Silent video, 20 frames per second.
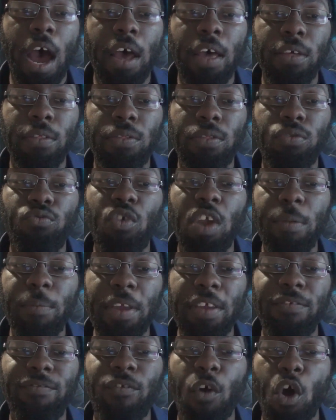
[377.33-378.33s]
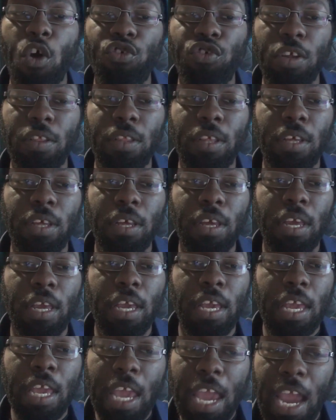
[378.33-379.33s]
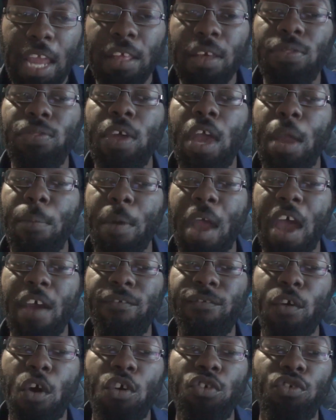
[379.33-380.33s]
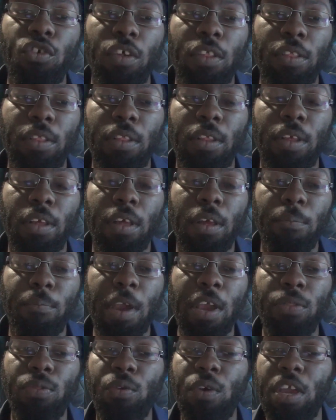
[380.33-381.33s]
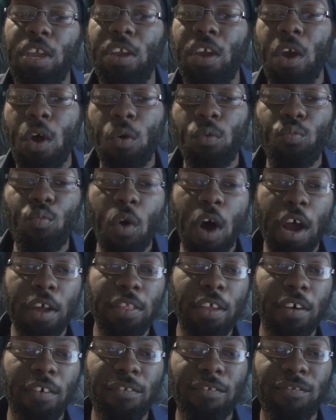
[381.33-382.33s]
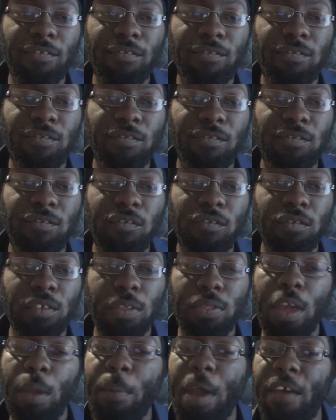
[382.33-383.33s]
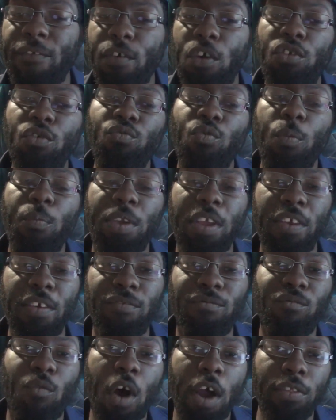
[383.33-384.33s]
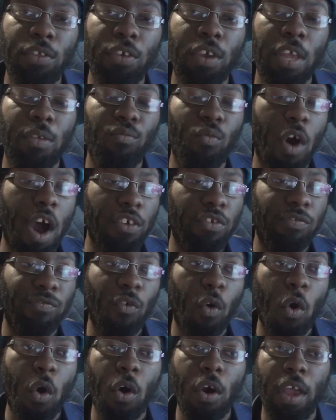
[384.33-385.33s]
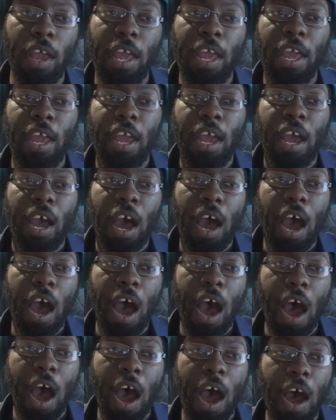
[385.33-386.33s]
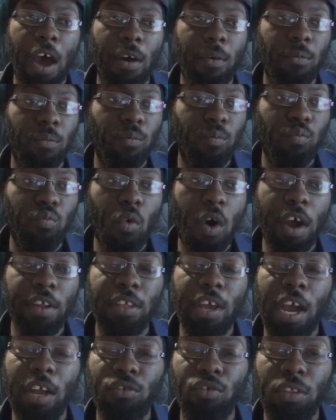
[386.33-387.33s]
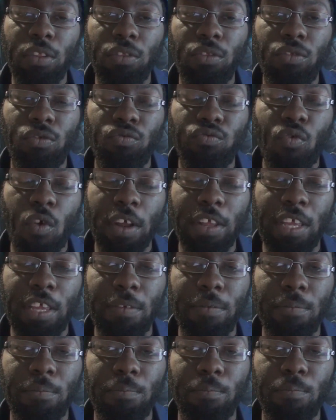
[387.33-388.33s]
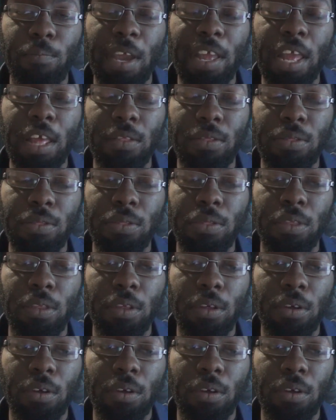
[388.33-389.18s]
streaming version and a cinematic version. Basically, the cinematic version will be one you can watch for 120 minutes,